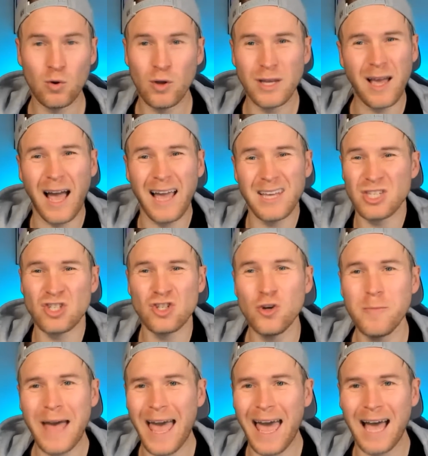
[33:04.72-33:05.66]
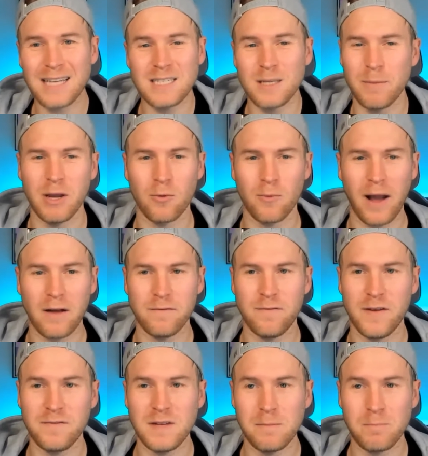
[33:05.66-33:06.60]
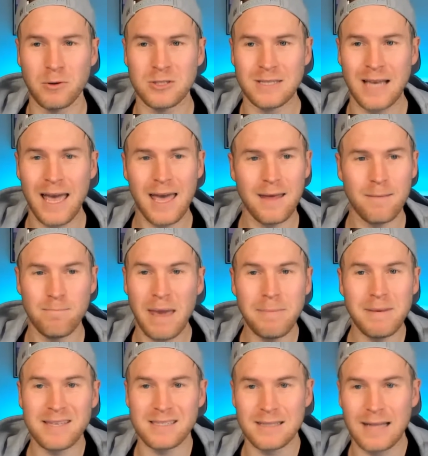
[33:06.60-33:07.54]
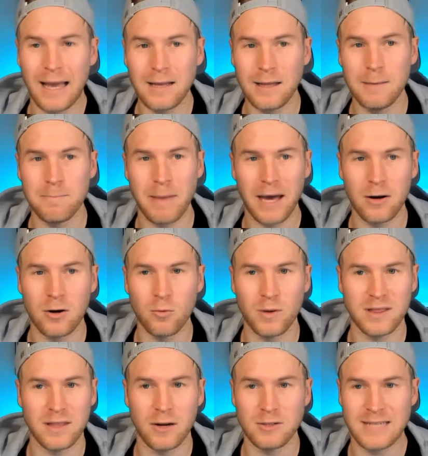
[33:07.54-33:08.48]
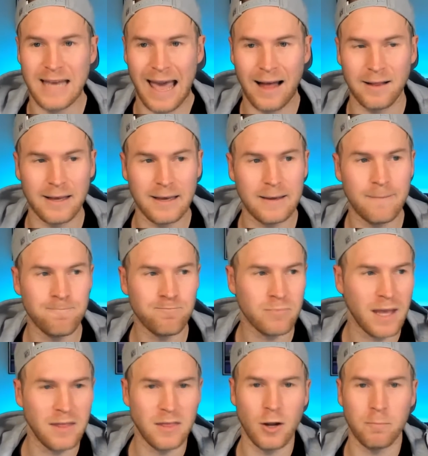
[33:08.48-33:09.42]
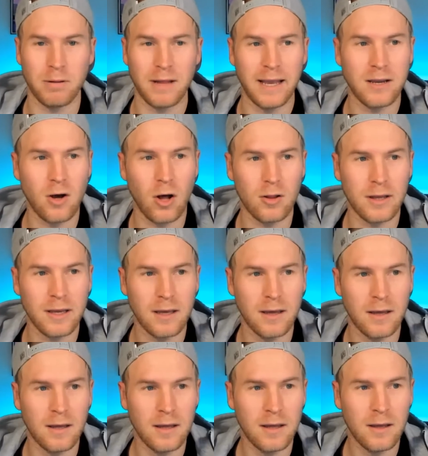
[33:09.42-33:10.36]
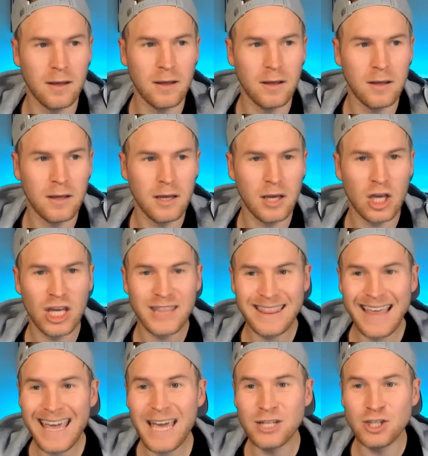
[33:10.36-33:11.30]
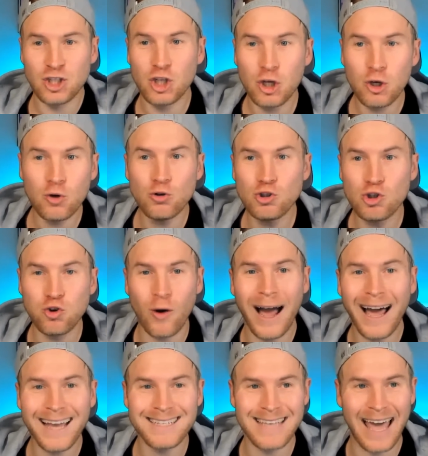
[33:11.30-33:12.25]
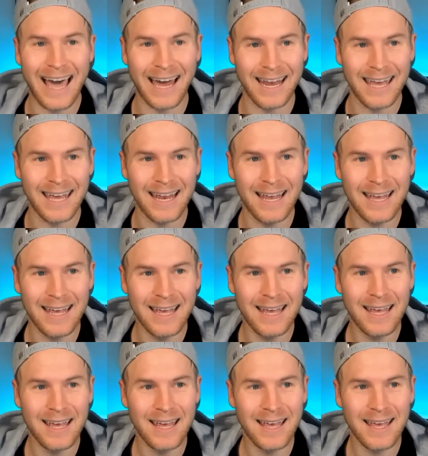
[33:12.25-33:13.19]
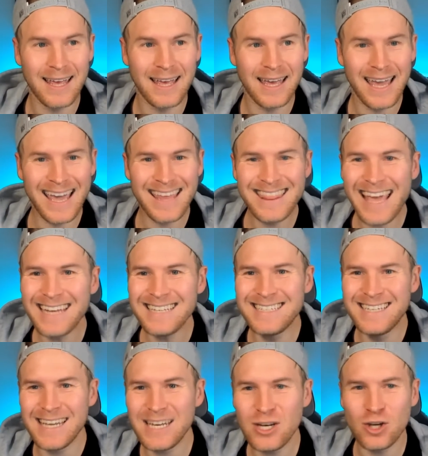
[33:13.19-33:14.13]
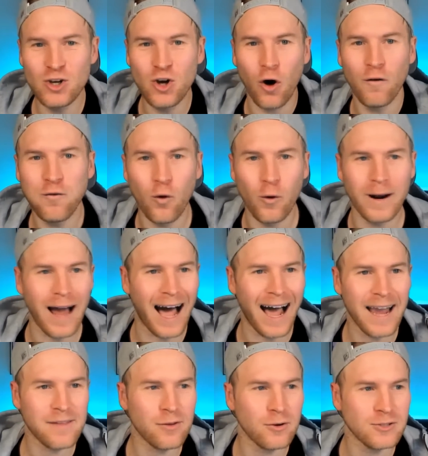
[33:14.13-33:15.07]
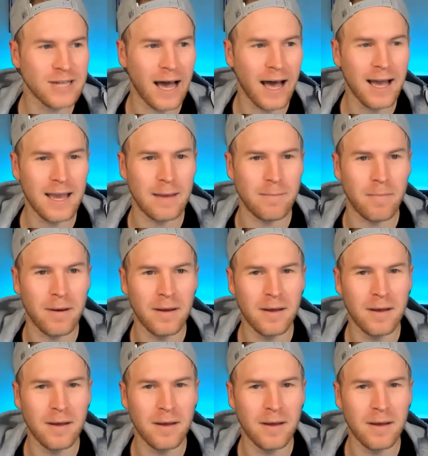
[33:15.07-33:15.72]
I assume it has to be around 50%, maybe slightly better with their talent and their play calling. They had 2 tries at it, and they didn't go for it either time.